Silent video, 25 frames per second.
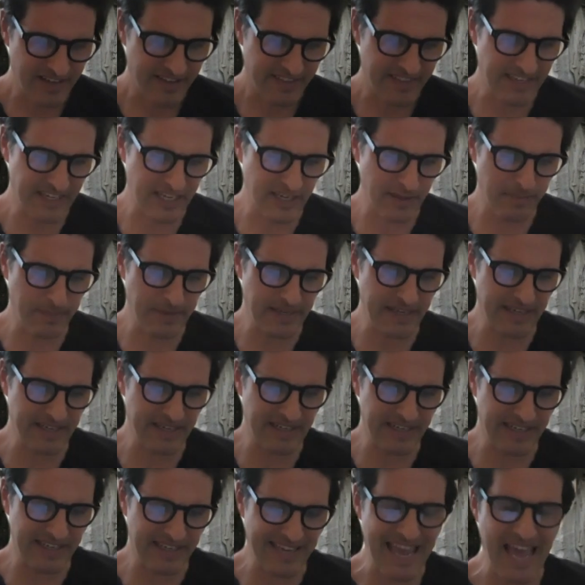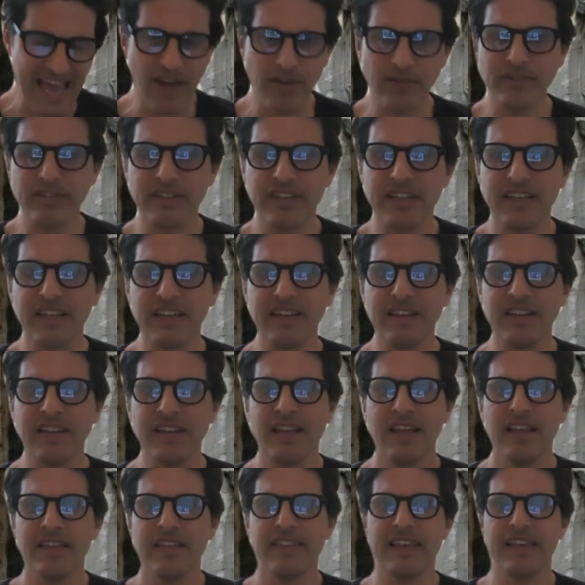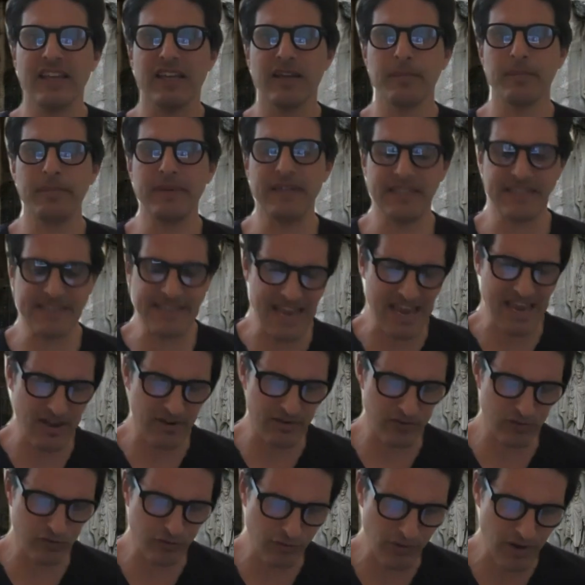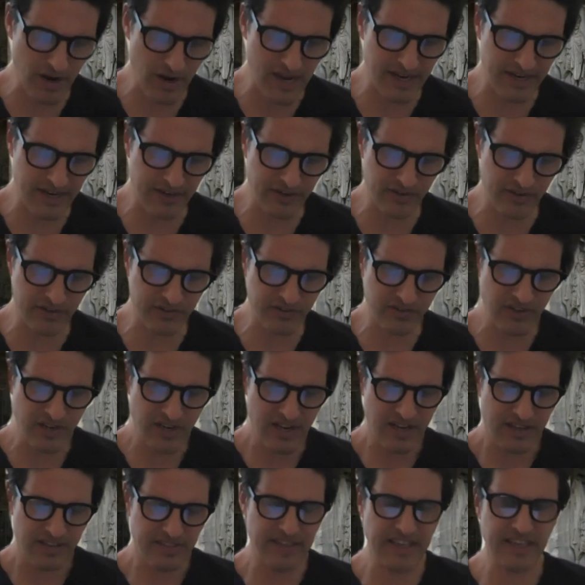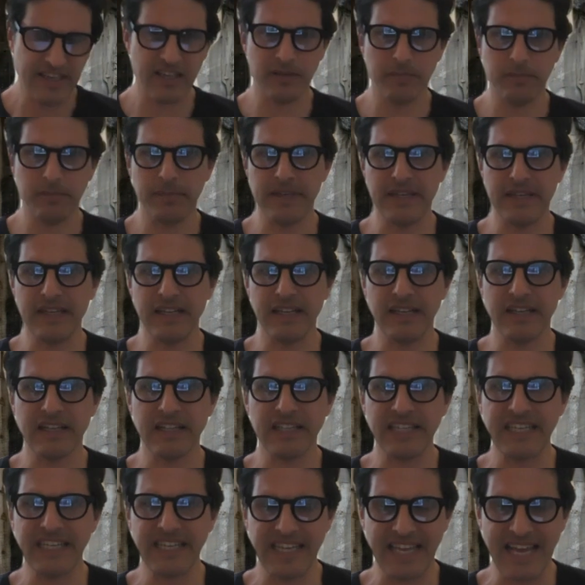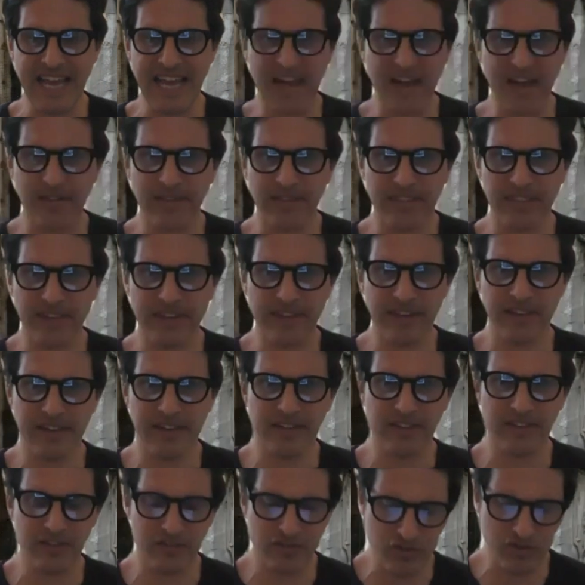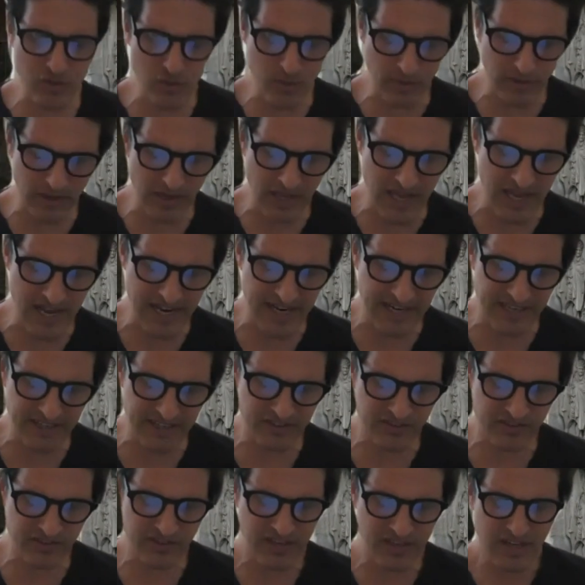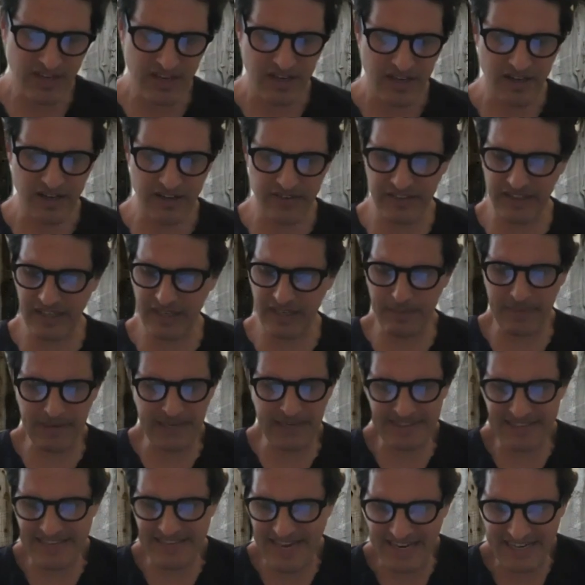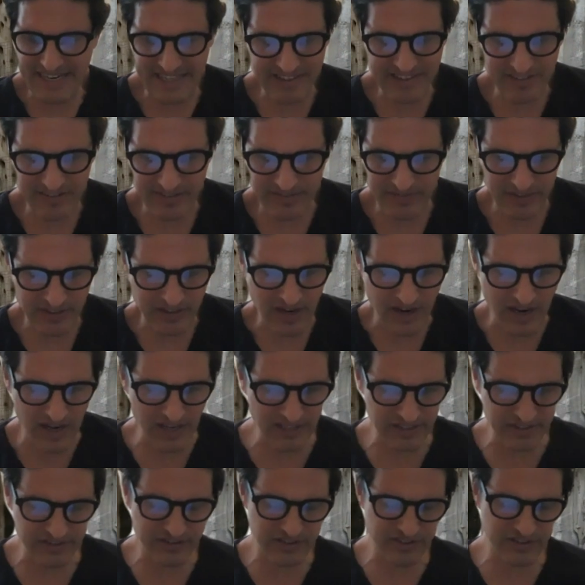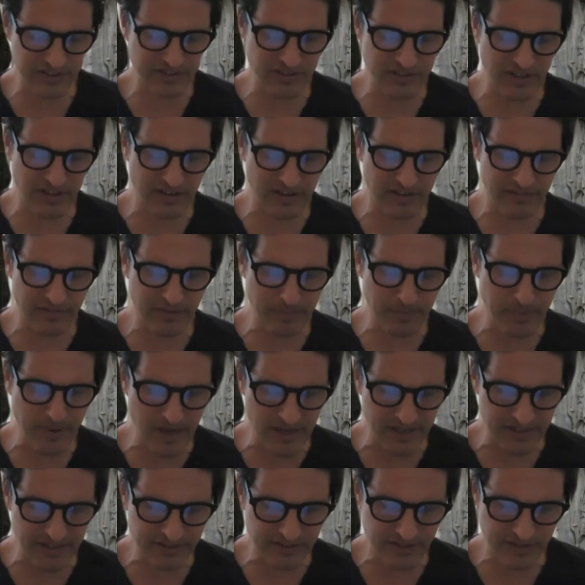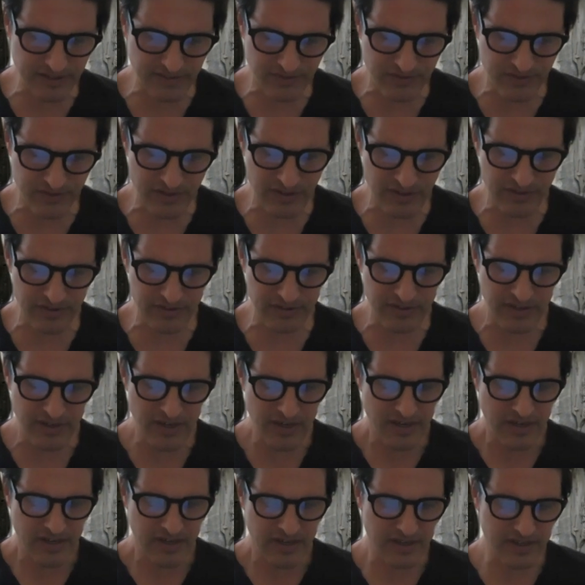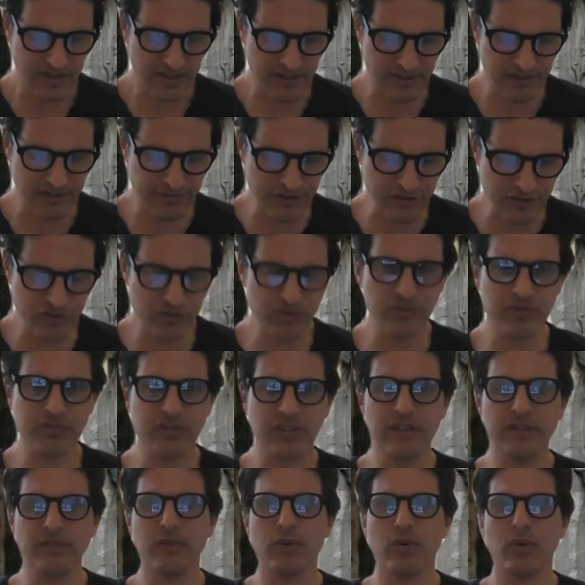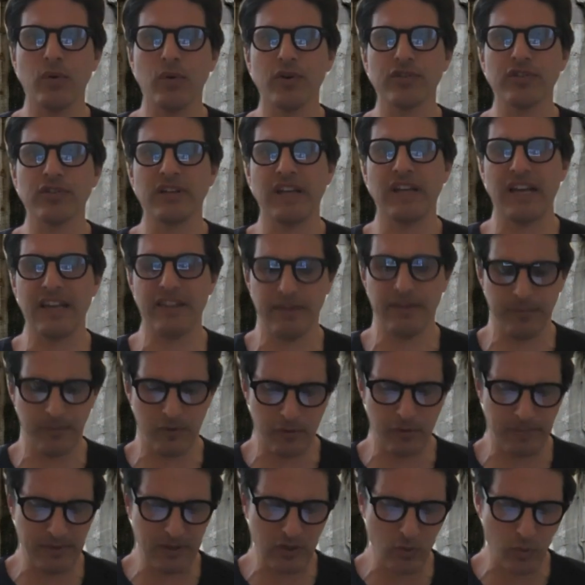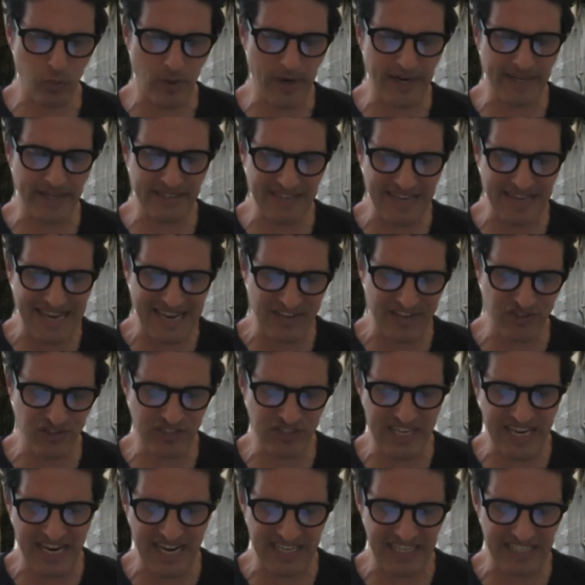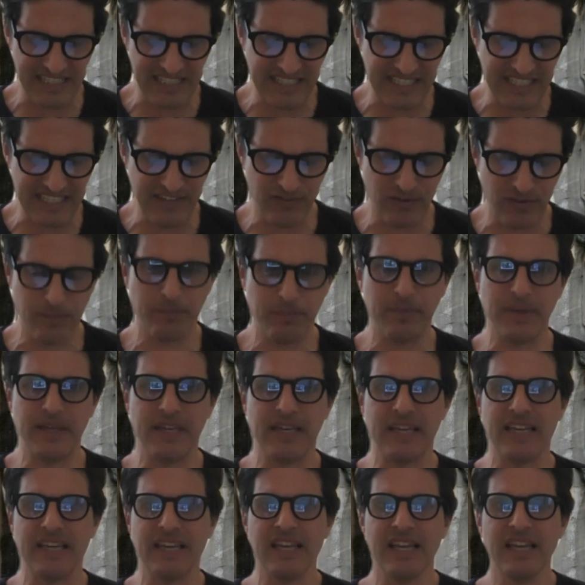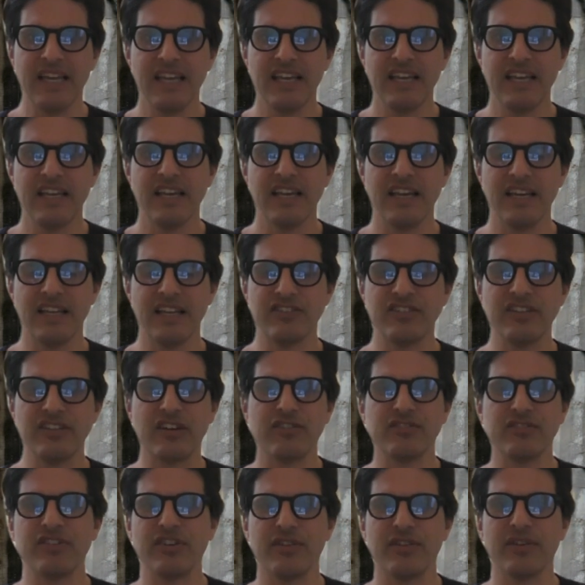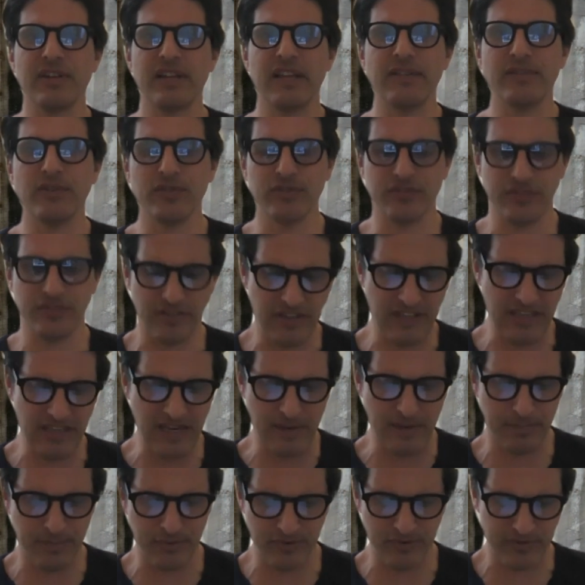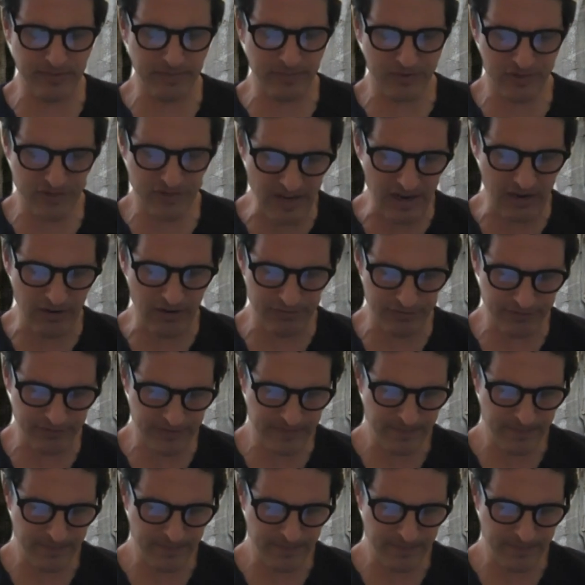They can be in accounting. They can be town criers. They can be cleaning out the sewer lines. They can be attendants of the colleges of the pontiffs and other officials. And of course, a lot of them could be quite educated, even being at secretarial levels to the emperors himself.